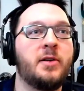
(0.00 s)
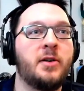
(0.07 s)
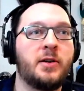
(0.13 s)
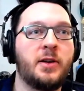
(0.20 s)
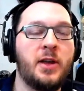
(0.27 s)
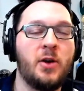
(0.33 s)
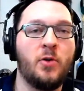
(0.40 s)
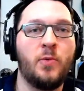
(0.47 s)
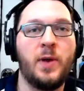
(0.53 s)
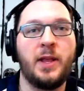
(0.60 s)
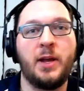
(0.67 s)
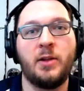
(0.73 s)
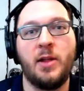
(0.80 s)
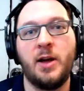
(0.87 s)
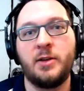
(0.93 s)
Kill
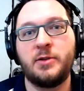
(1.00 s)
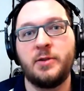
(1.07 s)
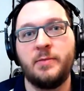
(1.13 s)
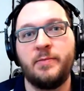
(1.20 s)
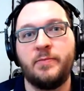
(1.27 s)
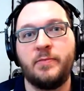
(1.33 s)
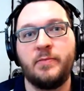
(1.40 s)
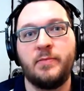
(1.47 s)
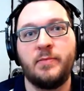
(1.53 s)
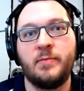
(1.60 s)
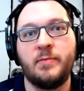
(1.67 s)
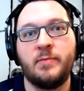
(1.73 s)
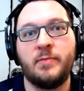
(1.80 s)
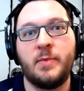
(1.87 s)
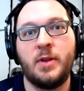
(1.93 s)
Winning Lodge,
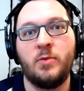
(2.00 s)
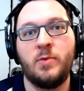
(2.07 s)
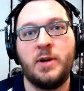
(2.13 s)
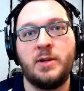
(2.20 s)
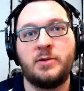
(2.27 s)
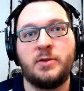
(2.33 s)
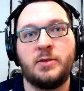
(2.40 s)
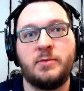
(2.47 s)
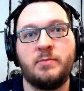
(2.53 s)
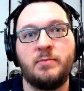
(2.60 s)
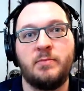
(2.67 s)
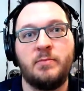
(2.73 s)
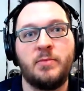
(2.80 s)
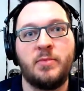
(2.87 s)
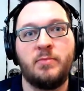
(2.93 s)
which,
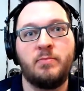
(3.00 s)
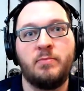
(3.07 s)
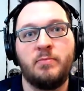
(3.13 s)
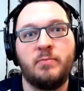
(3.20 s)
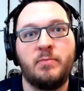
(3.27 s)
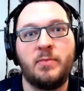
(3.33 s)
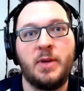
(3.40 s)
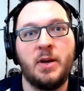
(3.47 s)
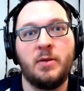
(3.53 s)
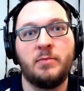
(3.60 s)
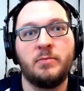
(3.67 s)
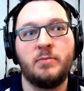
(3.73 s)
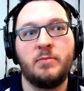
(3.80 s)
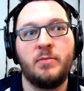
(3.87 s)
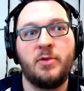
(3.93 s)
you know,
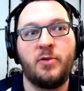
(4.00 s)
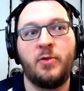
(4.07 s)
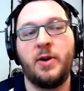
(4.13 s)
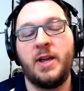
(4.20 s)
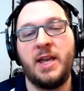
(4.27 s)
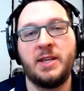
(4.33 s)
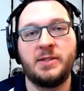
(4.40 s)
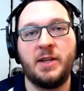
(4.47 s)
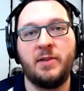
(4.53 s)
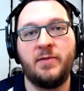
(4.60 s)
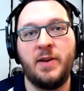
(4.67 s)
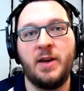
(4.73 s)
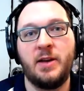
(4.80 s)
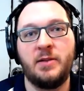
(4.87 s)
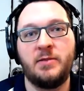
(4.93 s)
threw a hissy
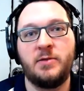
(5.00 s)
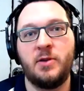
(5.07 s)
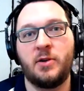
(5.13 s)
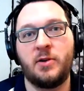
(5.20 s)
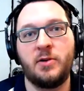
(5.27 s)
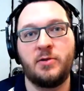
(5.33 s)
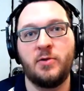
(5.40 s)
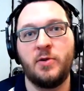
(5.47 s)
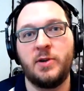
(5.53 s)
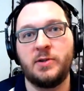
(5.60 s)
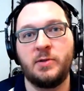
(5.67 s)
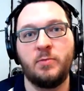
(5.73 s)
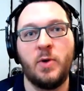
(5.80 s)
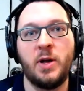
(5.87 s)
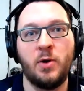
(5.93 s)
fit, took her toys,
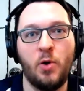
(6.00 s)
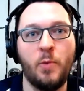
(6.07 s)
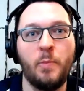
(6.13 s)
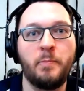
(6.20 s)
and went home.